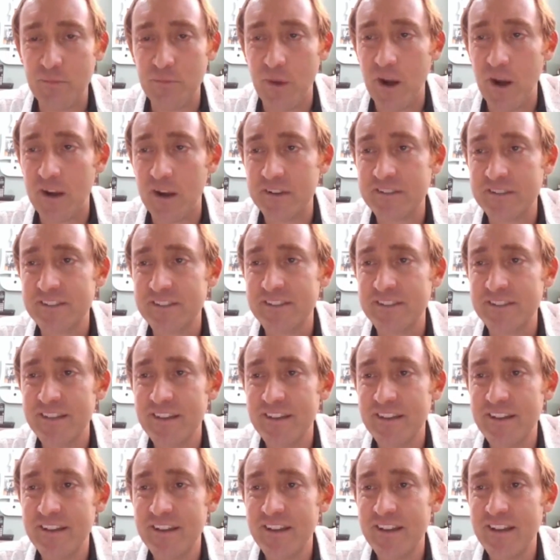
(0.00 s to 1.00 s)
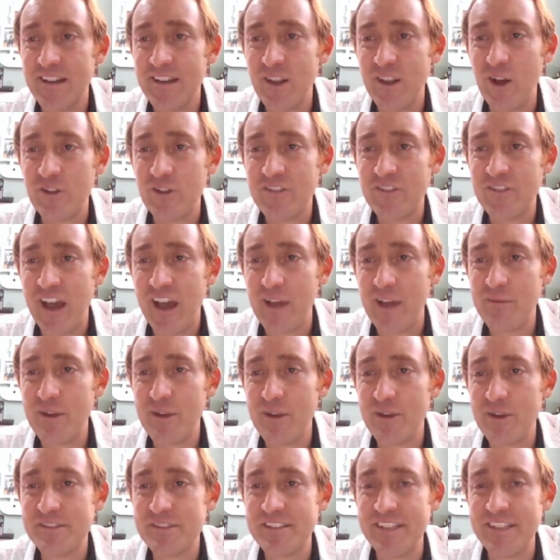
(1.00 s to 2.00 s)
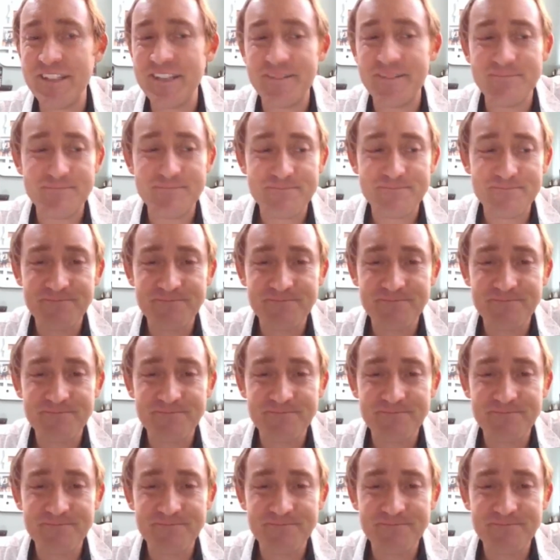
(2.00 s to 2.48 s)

Marks, long time no see.